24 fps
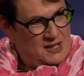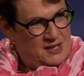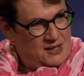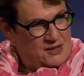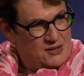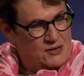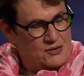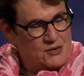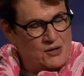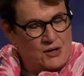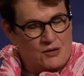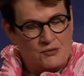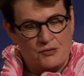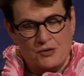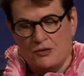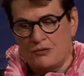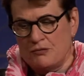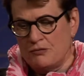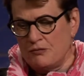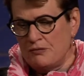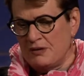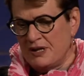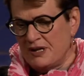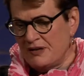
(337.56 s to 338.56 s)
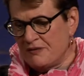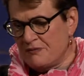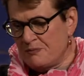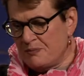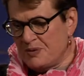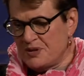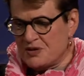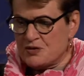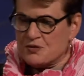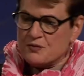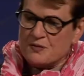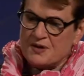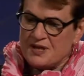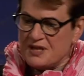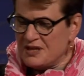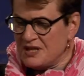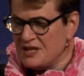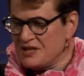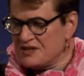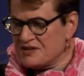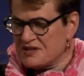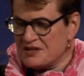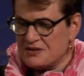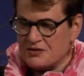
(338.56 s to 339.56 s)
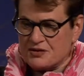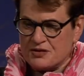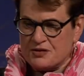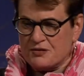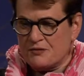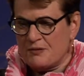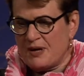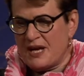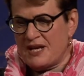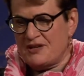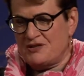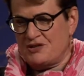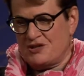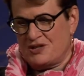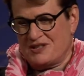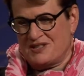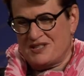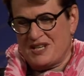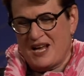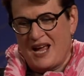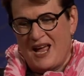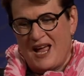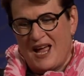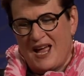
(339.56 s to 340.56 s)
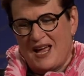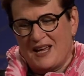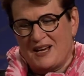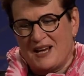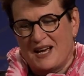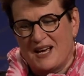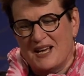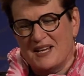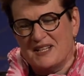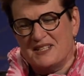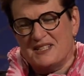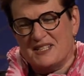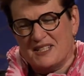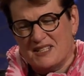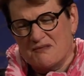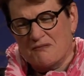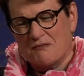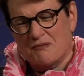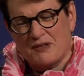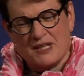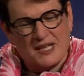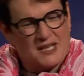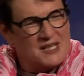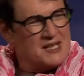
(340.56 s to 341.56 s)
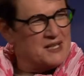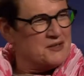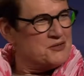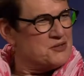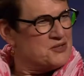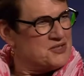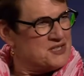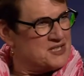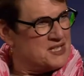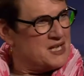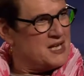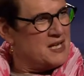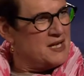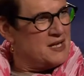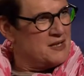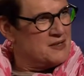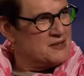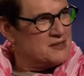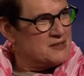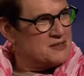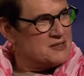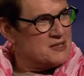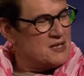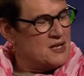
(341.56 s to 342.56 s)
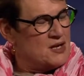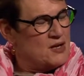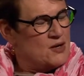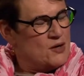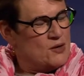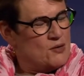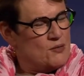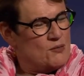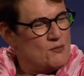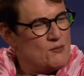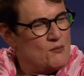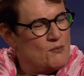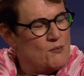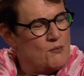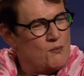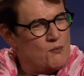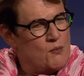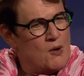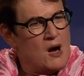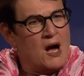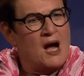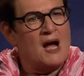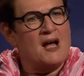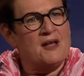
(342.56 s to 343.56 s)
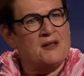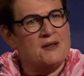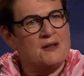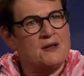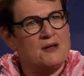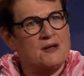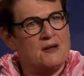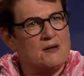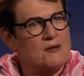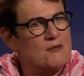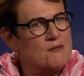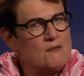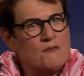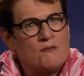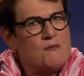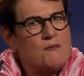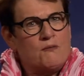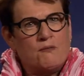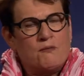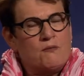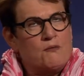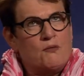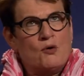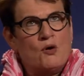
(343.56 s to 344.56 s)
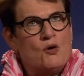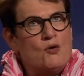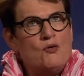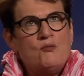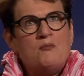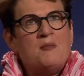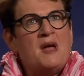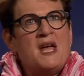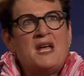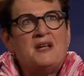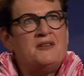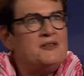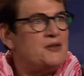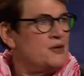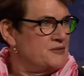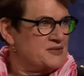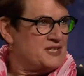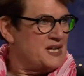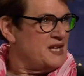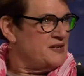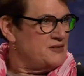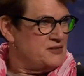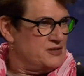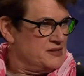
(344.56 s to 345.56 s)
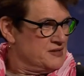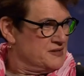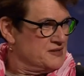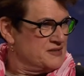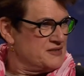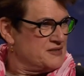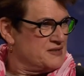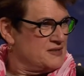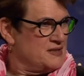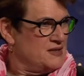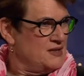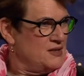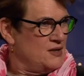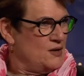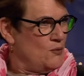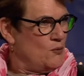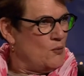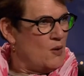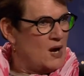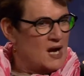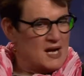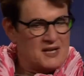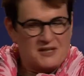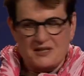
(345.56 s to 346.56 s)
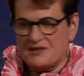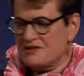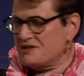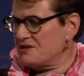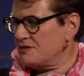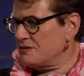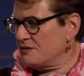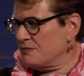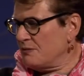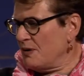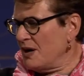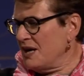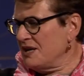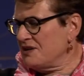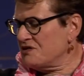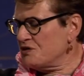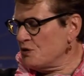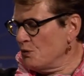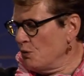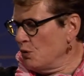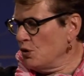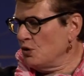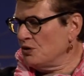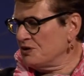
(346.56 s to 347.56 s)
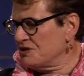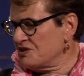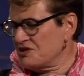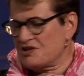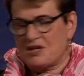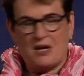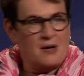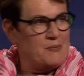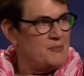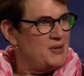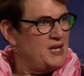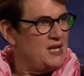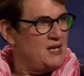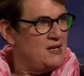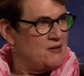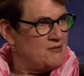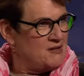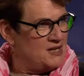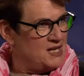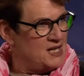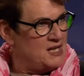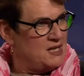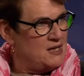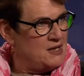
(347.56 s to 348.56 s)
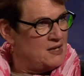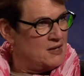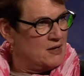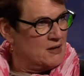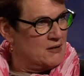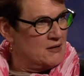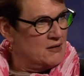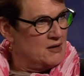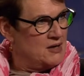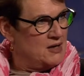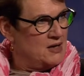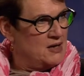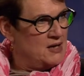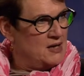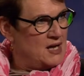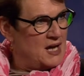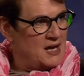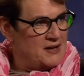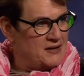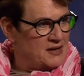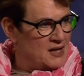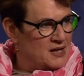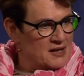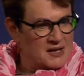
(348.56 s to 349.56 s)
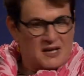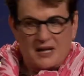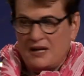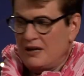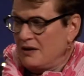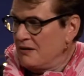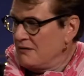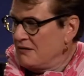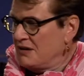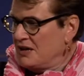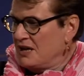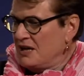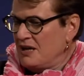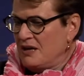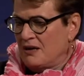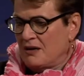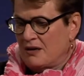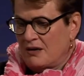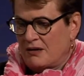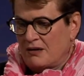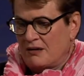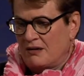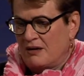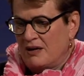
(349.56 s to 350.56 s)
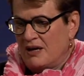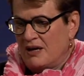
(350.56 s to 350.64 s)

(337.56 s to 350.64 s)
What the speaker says: You live between these two edges. And I didn't really understand who made those edges. Why does the world stop here and here and not here and here?